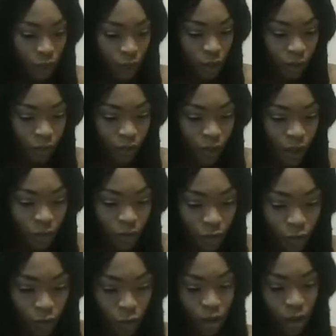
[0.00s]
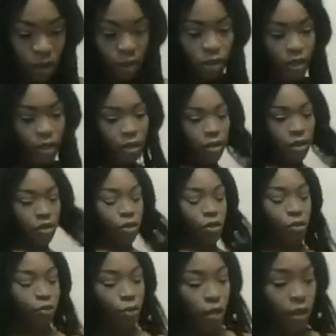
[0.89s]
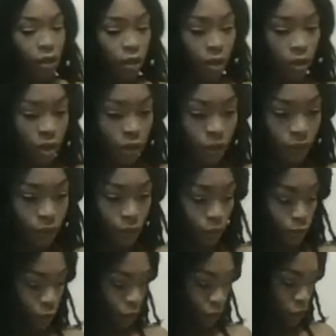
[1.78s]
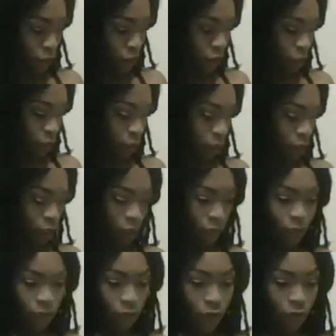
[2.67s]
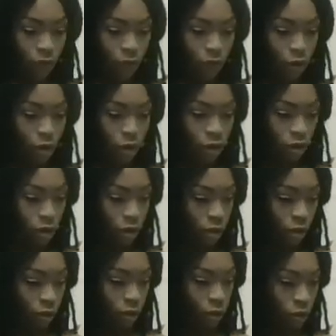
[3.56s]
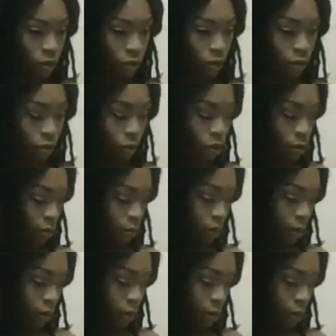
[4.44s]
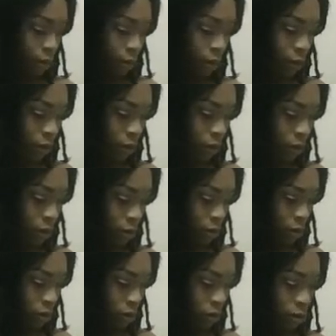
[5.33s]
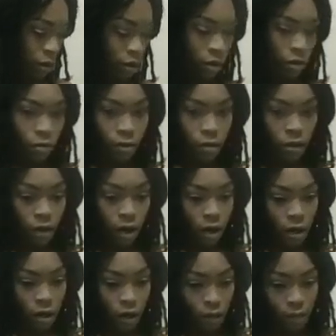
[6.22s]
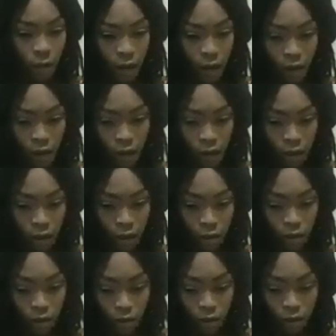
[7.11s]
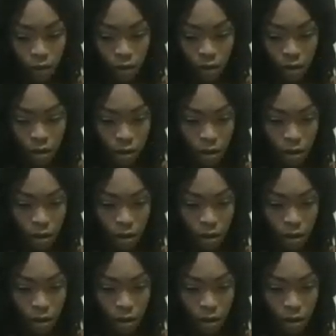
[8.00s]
the Five of Wands and this Three of Swords. Tell me about the Five of Wands and the Three of Swords, Spirit, regarding my Leos